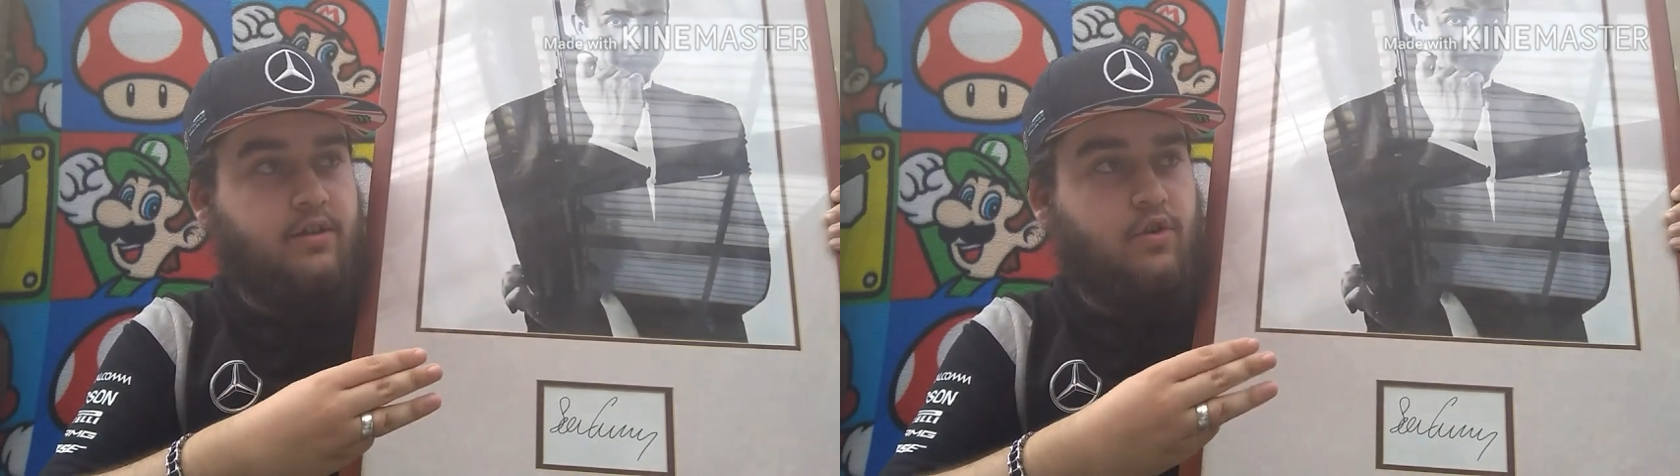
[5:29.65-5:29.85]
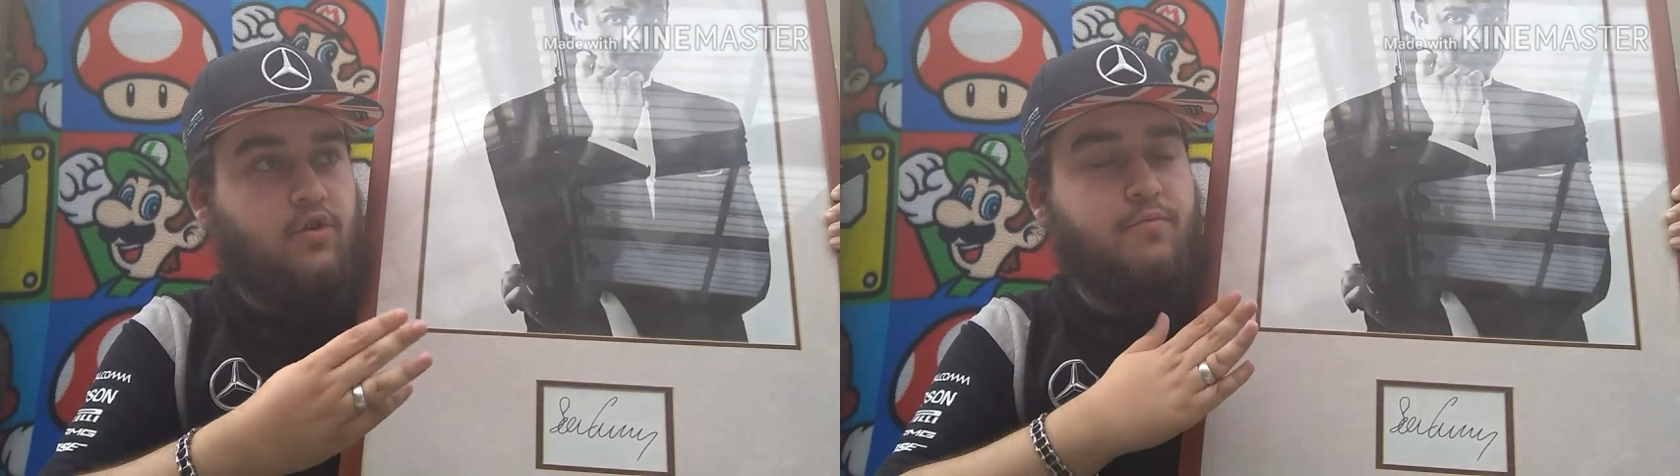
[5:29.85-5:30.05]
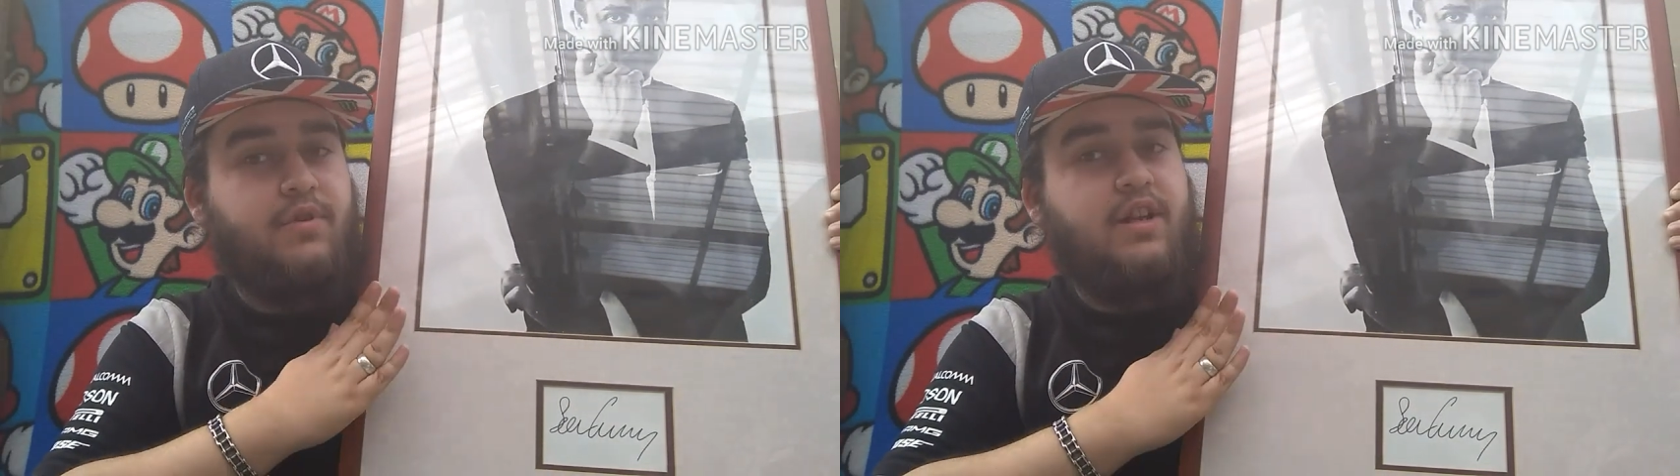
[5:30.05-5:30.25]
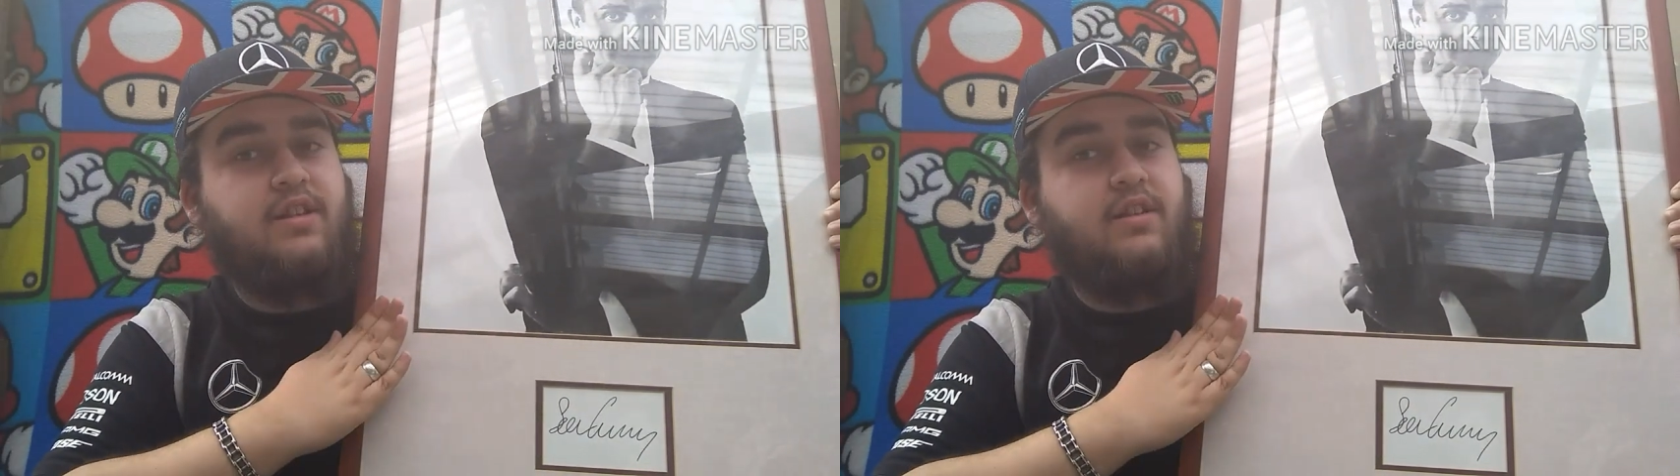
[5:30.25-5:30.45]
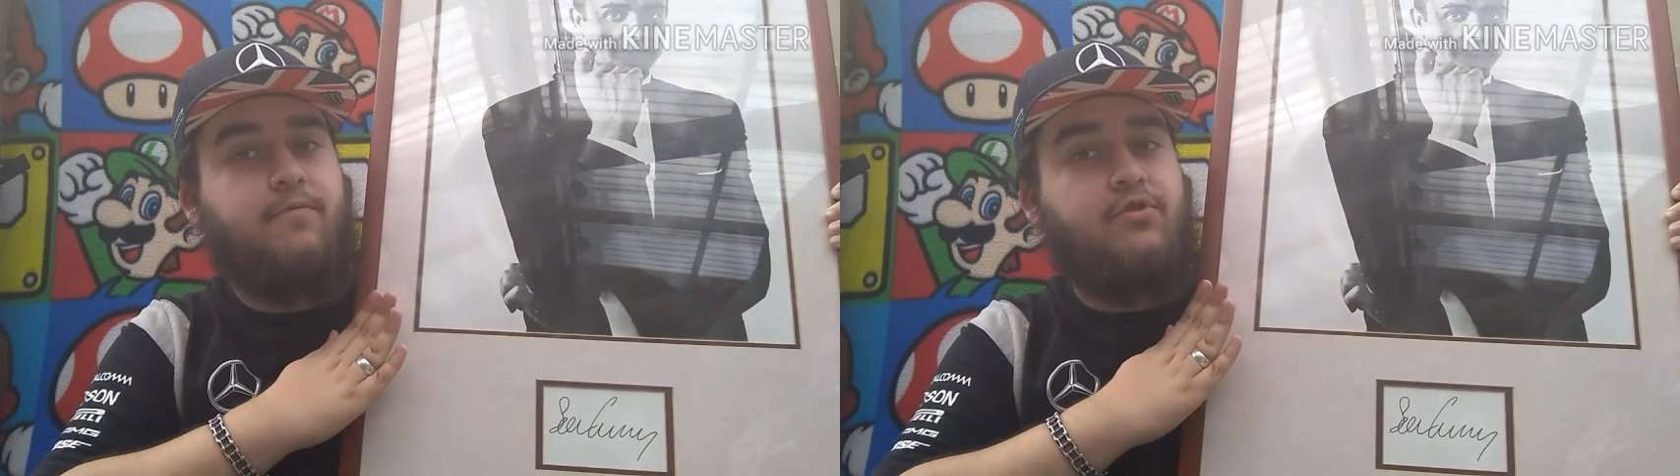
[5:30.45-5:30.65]
The
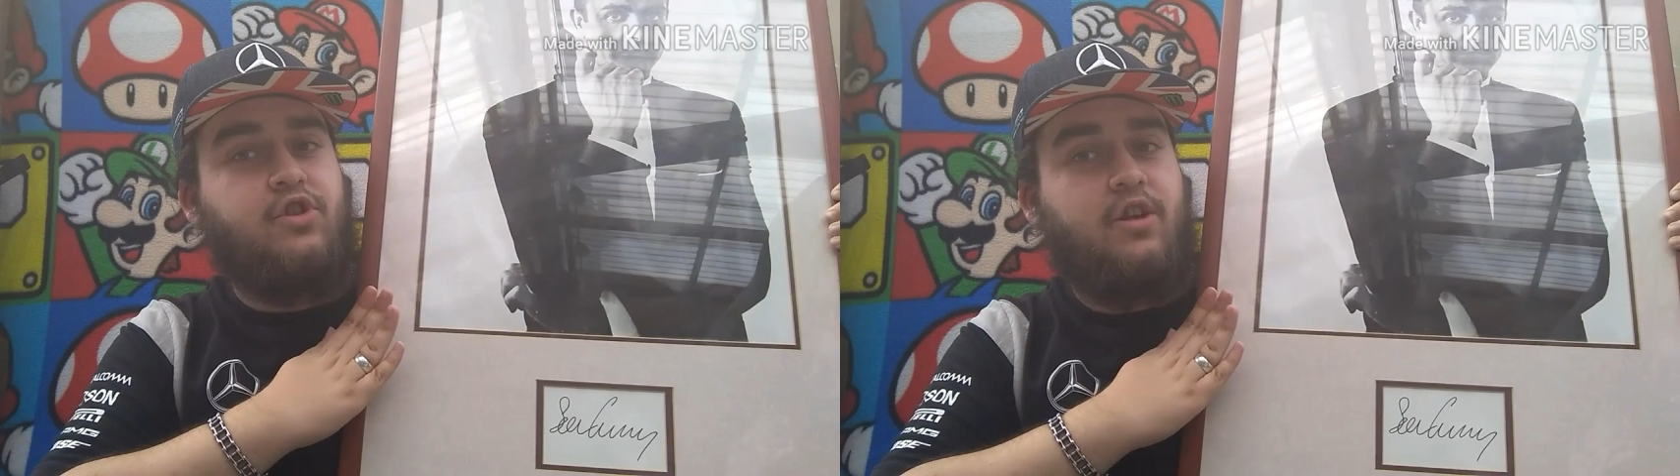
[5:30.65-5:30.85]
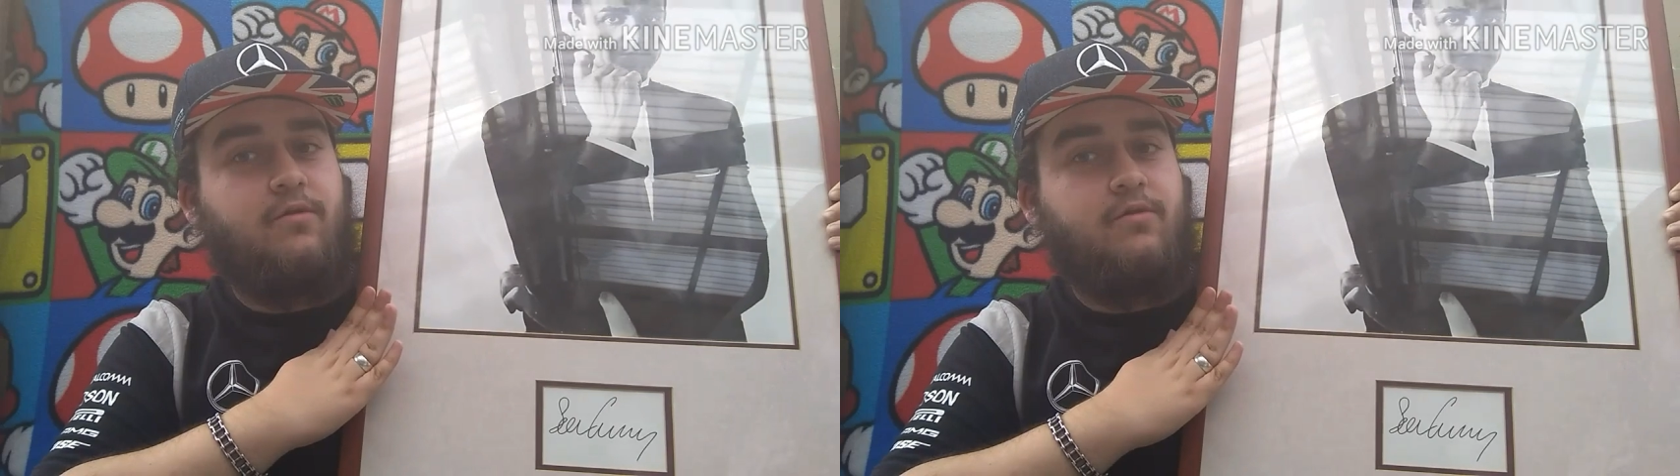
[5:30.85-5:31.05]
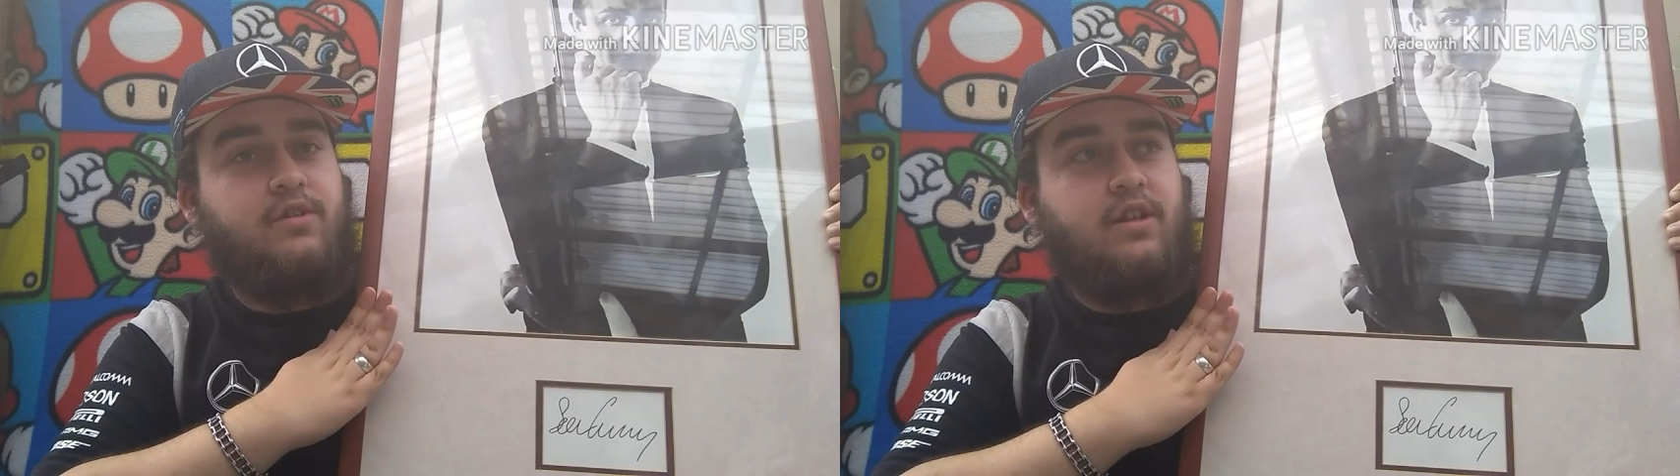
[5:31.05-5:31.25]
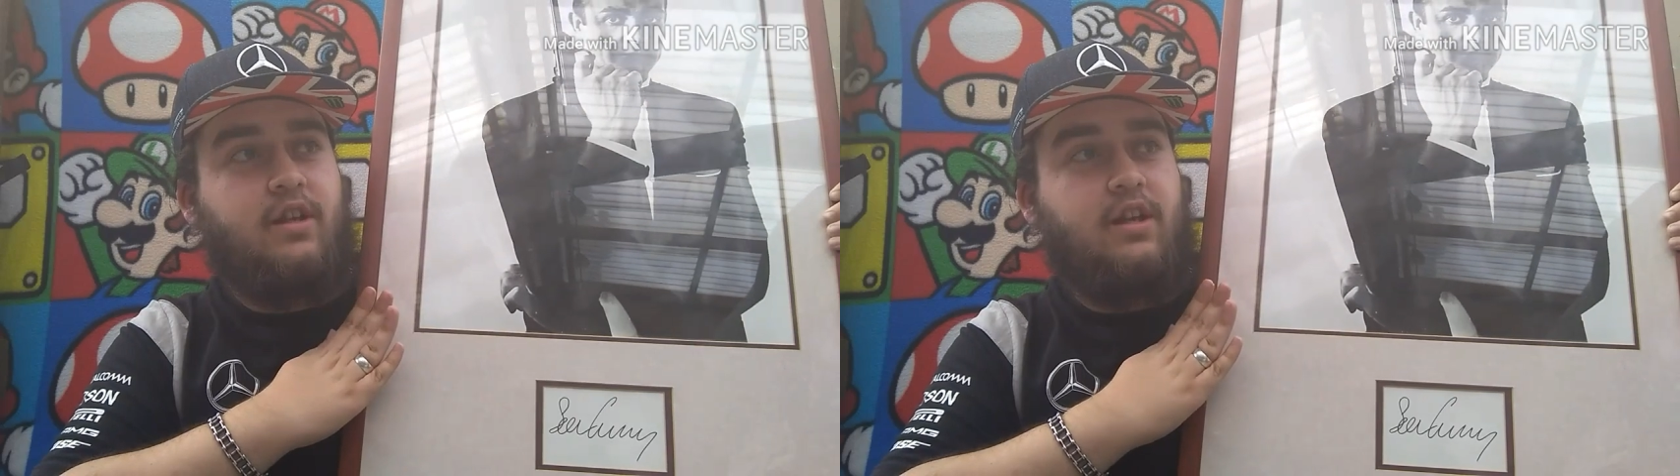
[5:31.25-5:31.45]
company that was used